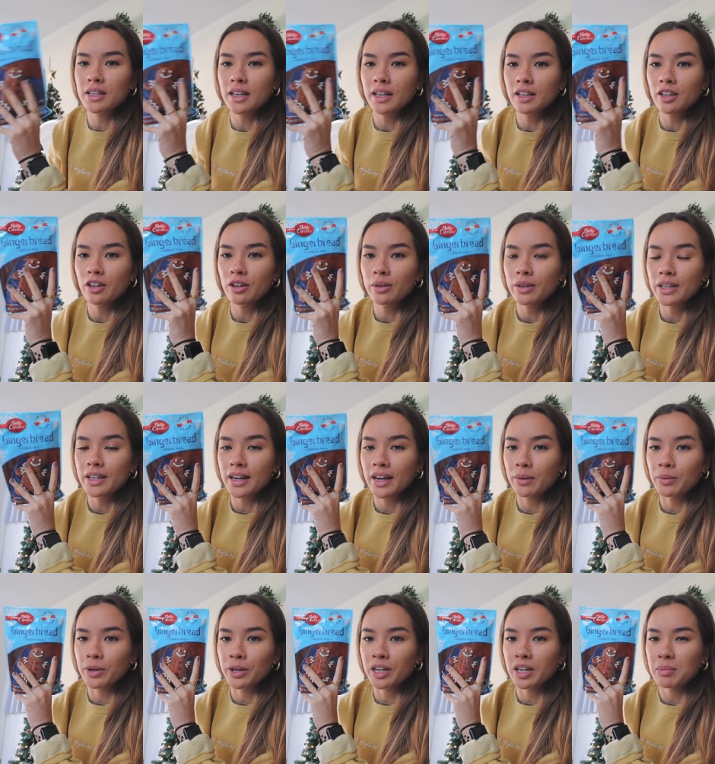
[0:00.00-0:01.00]
Keikoa and I
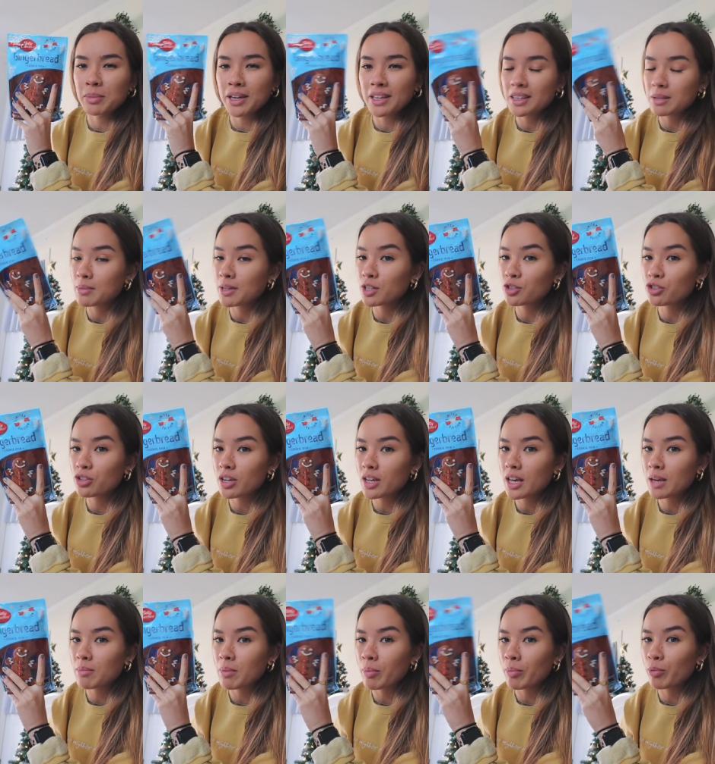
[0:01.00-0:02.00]
were going to make them
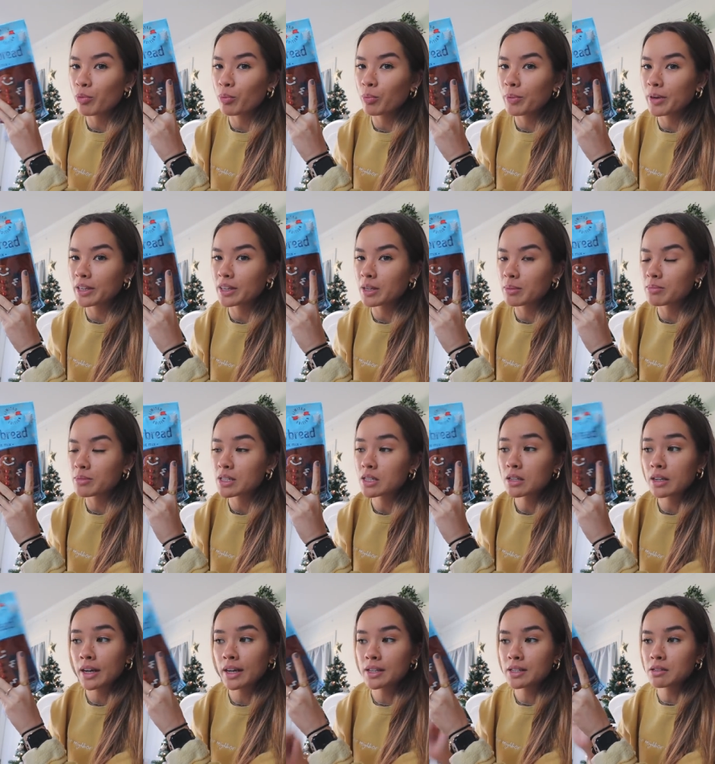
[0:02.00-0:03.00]
yesterday. Maybe we'll make them
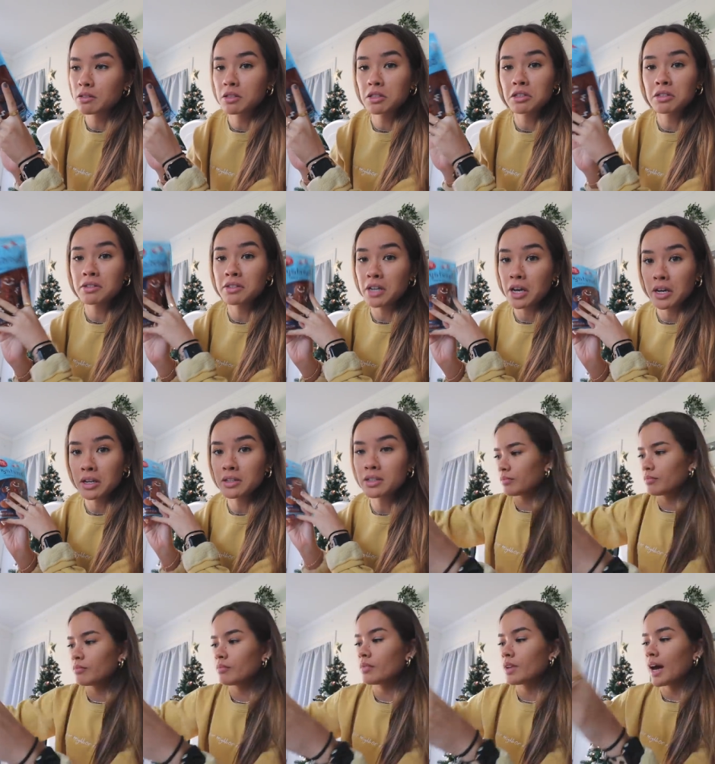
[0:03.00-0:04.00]
tonight instead.
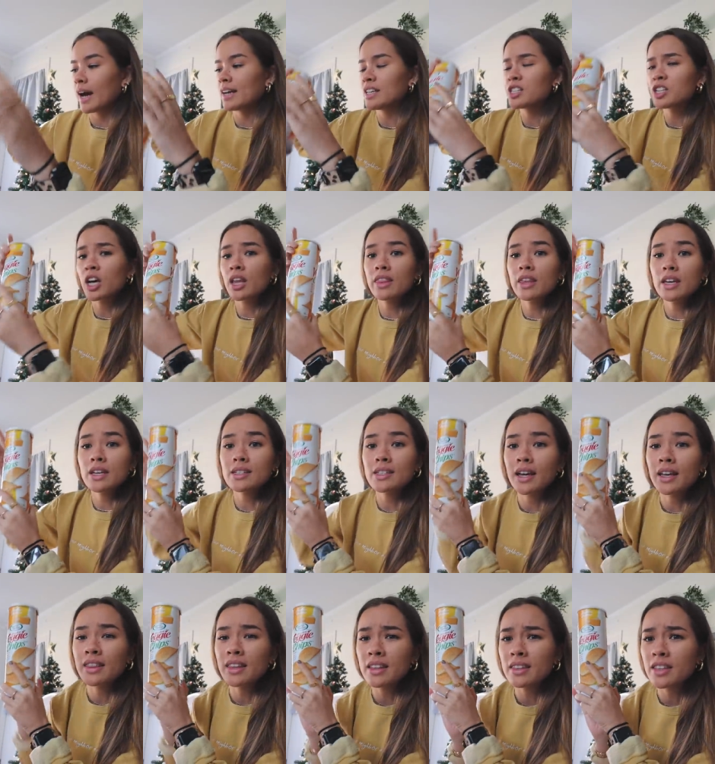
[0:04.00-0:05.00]
I saw these.
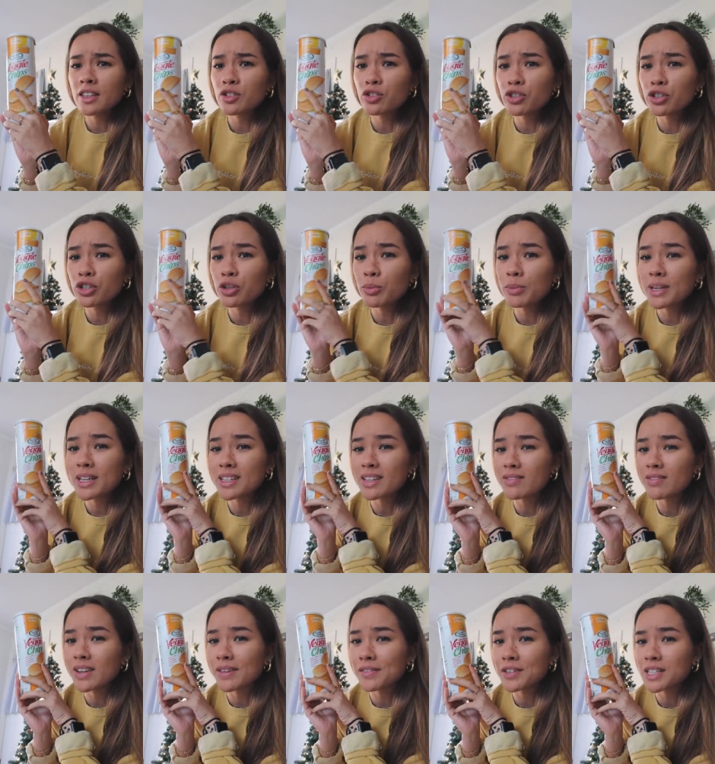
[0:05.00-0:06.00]
I think these are new because
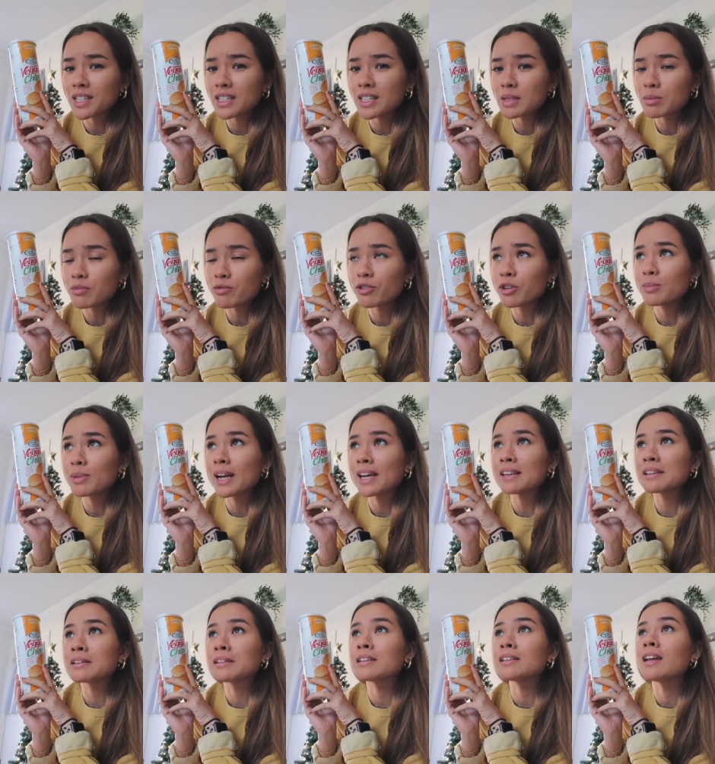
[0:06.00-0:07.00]
I've never seen these before, but I
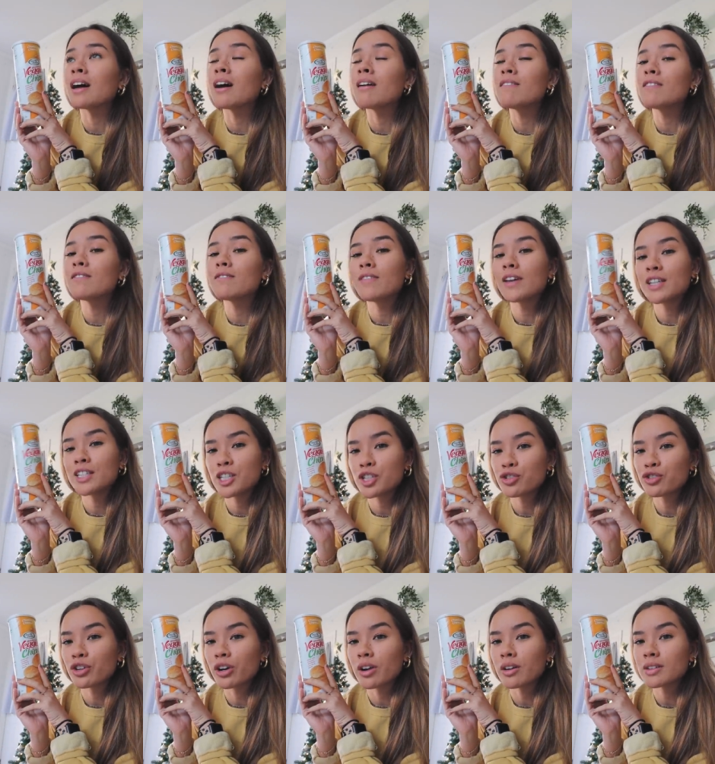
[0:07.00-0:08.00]
love veggie
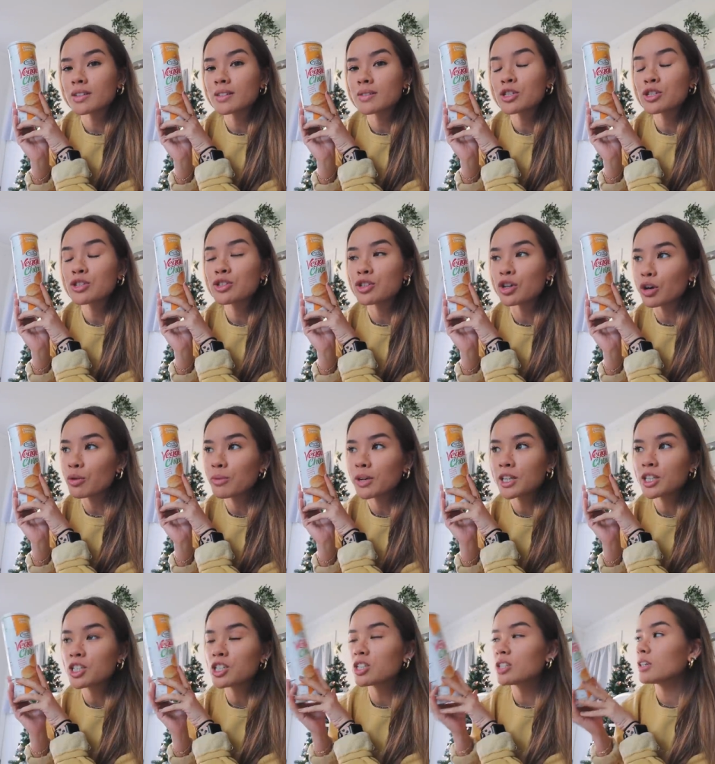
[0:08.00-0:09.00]
straws so
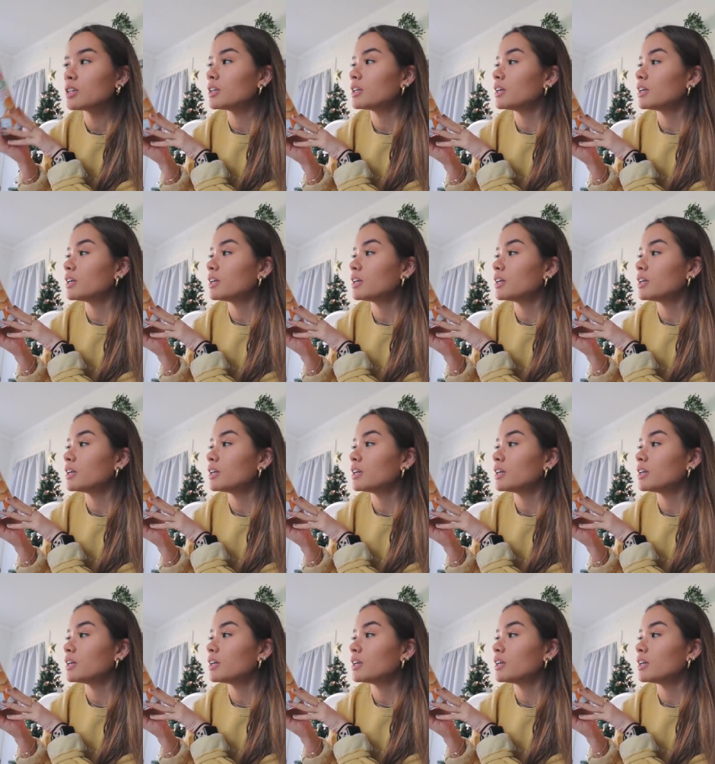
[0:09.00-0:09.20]
much